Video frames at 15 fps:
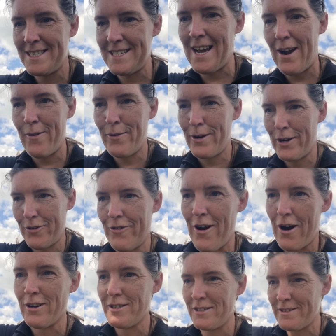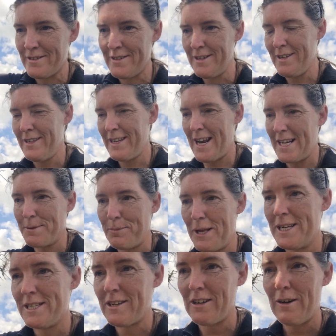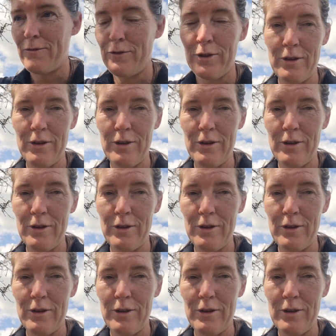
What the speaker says: town across, the next place across,